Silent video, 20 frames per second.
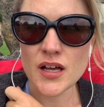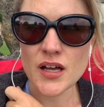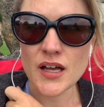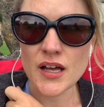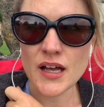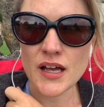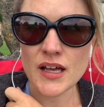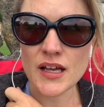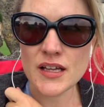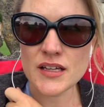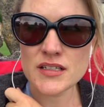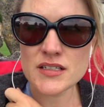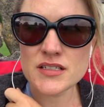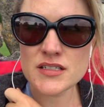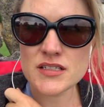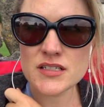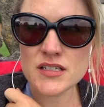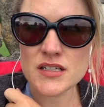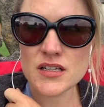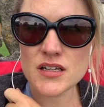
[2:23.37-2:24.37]

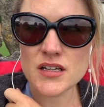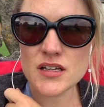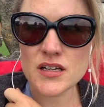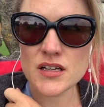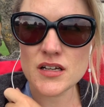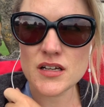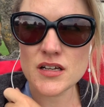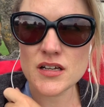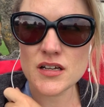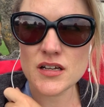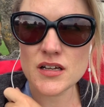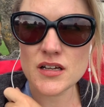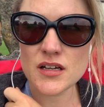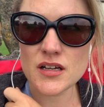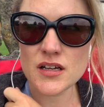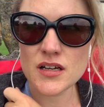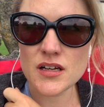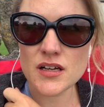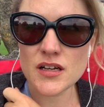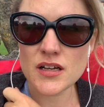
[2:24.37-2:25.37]
And
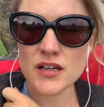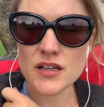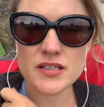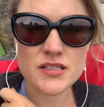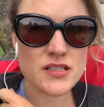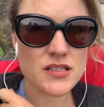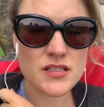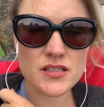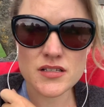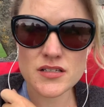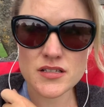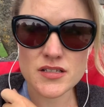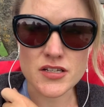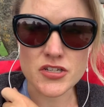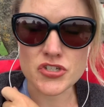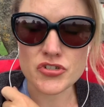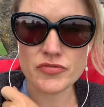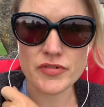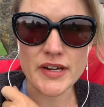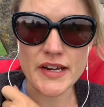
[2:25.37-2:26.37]
it's
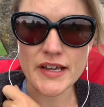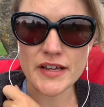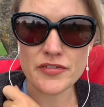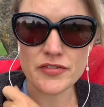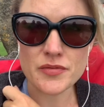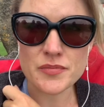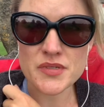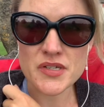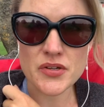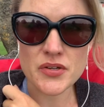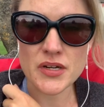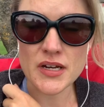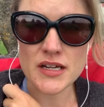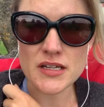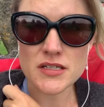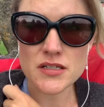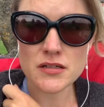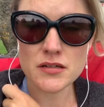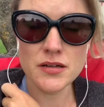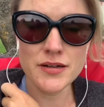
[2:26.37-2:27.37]
such a relief. I'm so
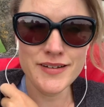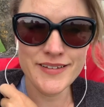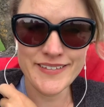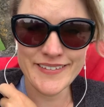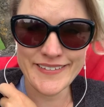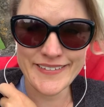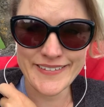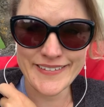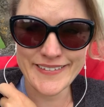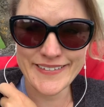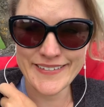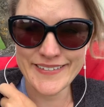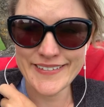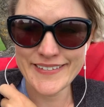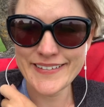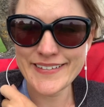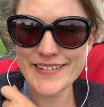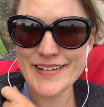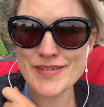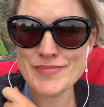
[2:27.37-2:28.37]
glad.
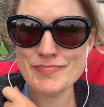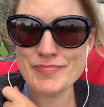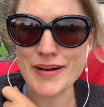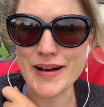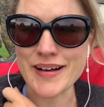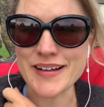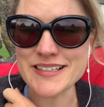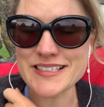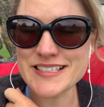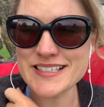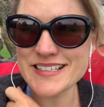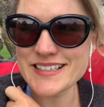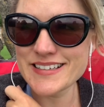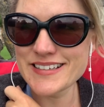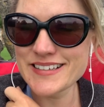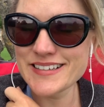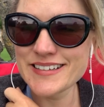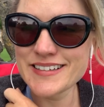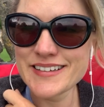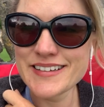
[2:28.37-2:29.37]
But
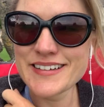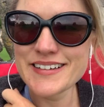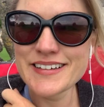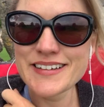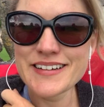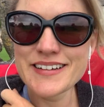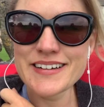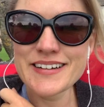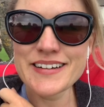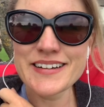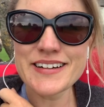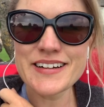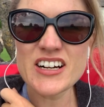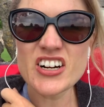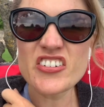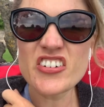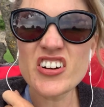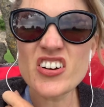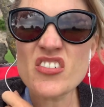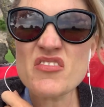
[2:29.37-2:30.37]

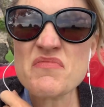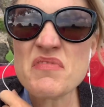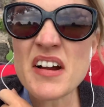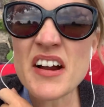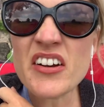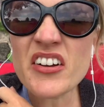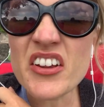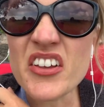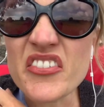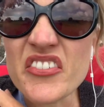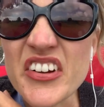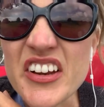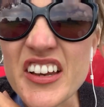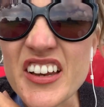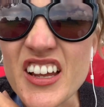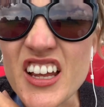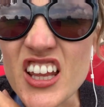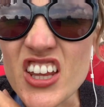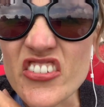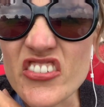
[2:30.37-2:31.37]
have I got brownie in my
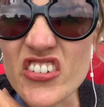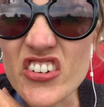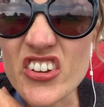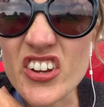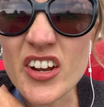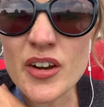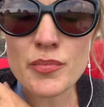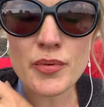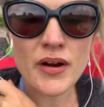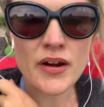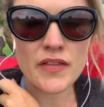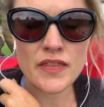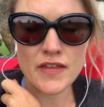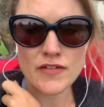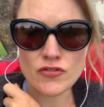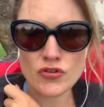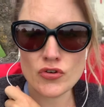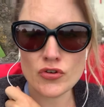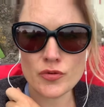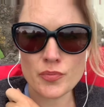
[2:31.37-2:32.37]
teeth? I've just had a brownie.
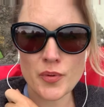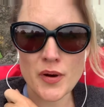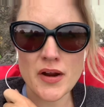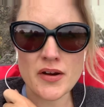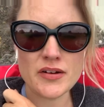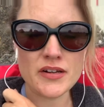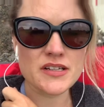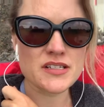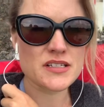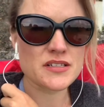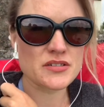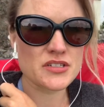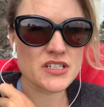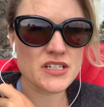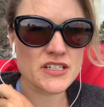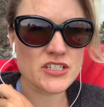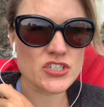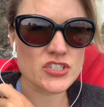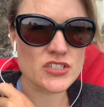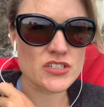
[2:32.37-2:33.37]
They've cooked brownies.
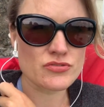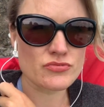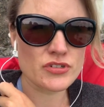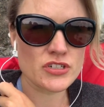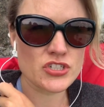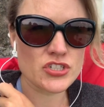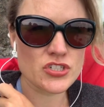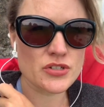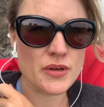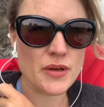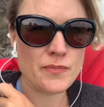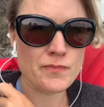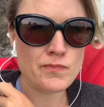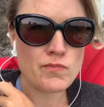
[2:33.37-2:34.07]
Delicious. Really chewy.